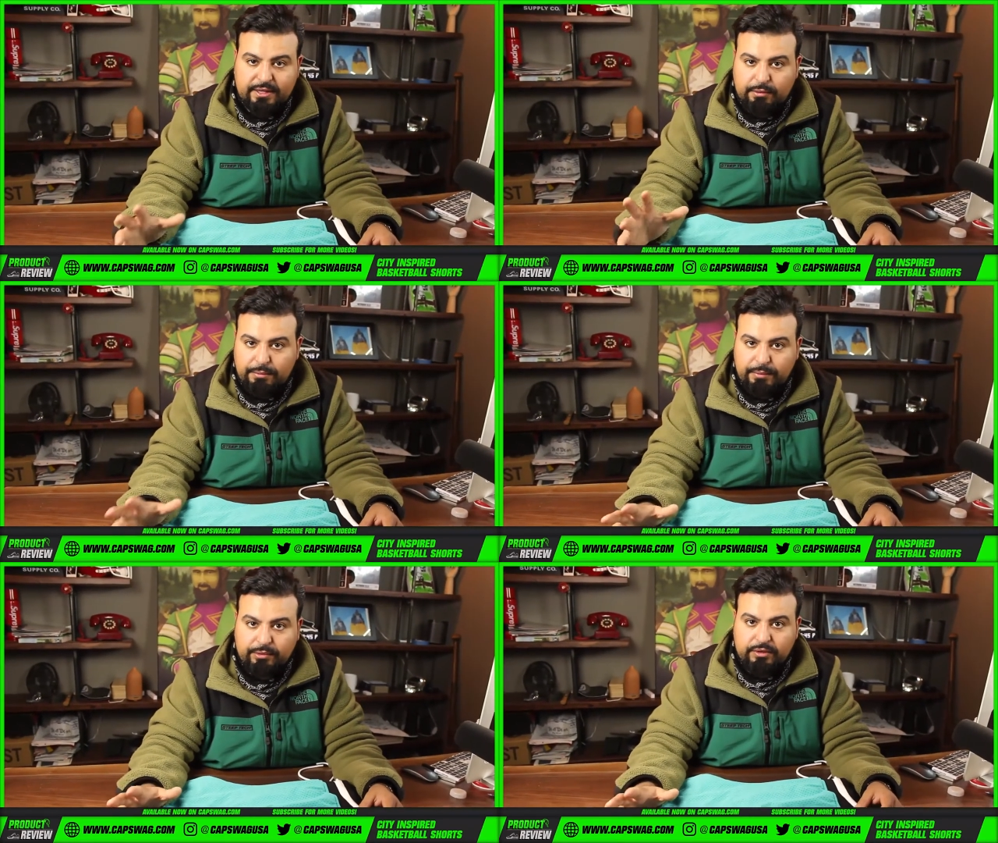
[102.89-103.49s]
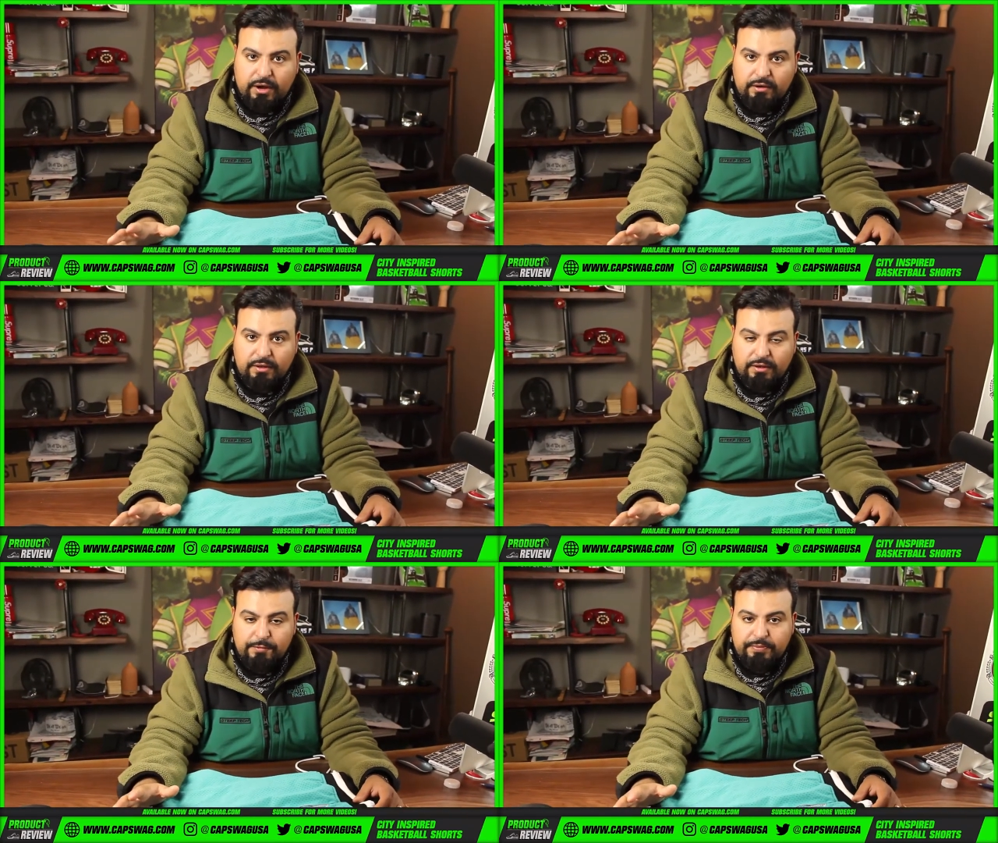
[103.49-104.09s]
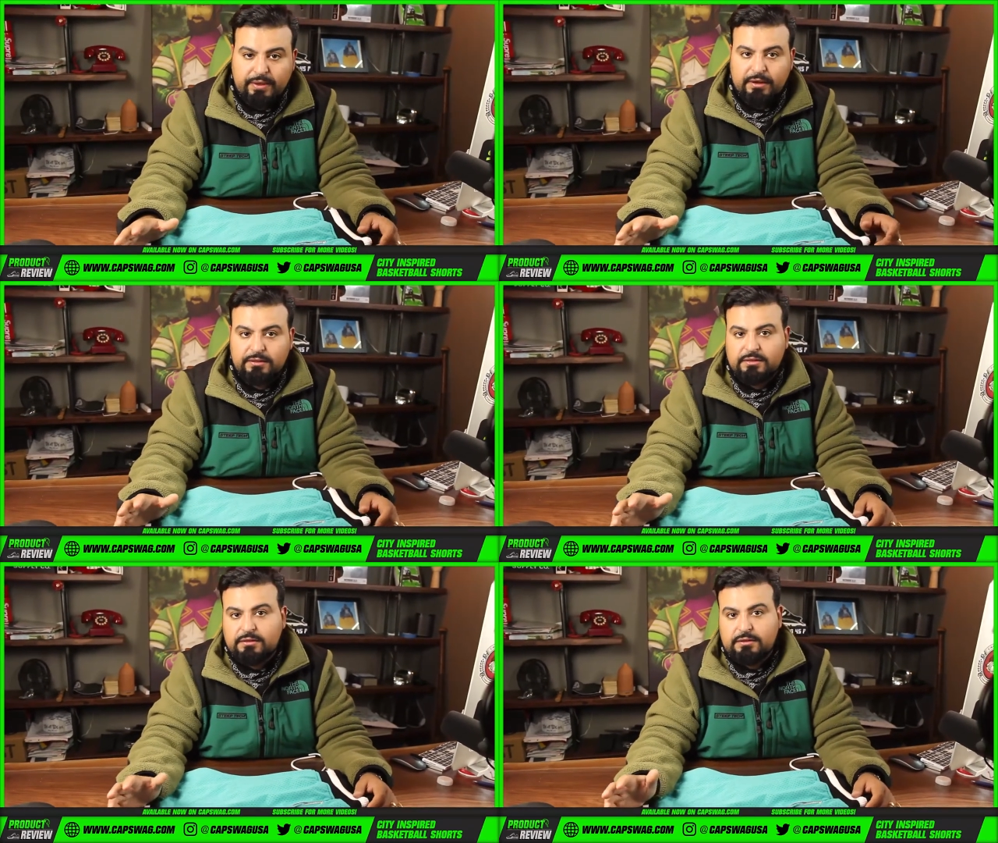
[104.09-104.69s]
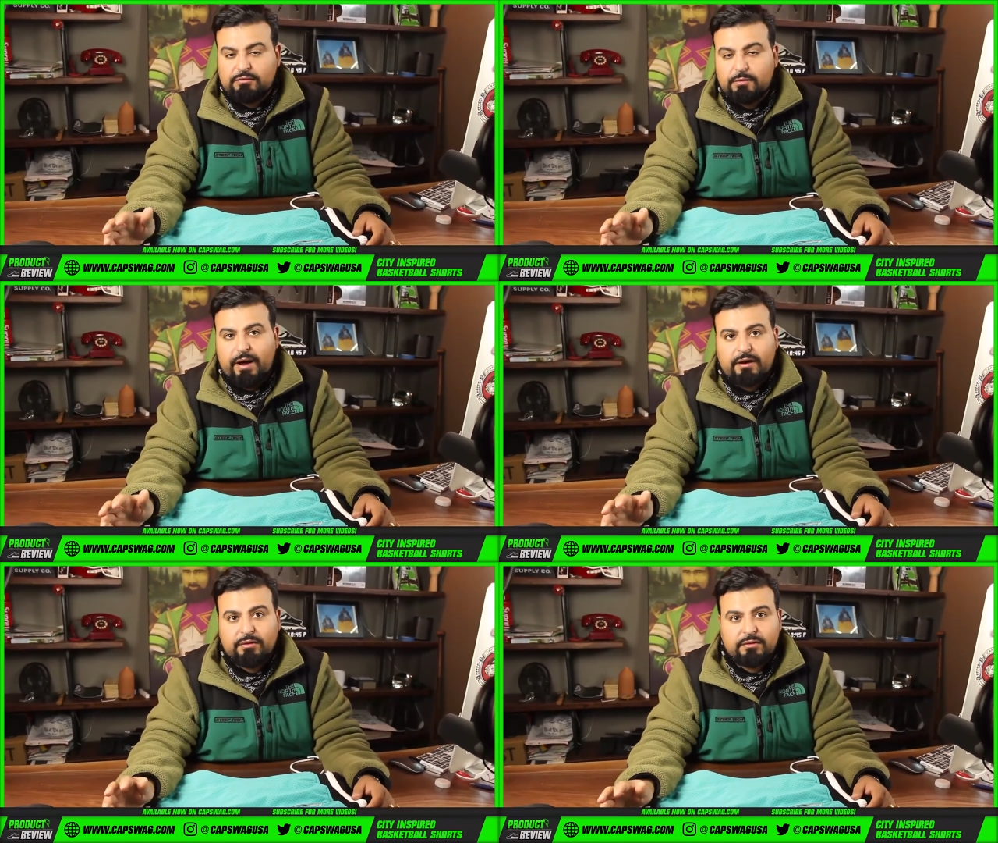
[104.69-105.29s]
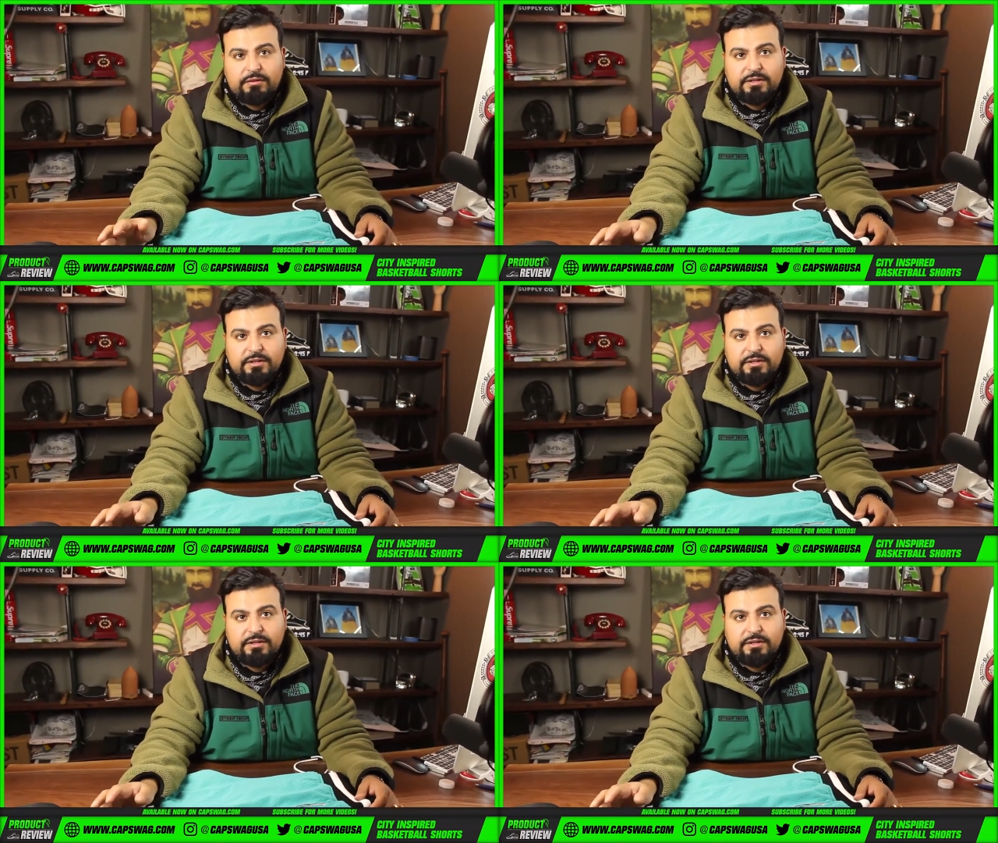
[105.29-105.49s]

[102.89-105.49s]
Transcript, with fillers: That way people know. Roboto,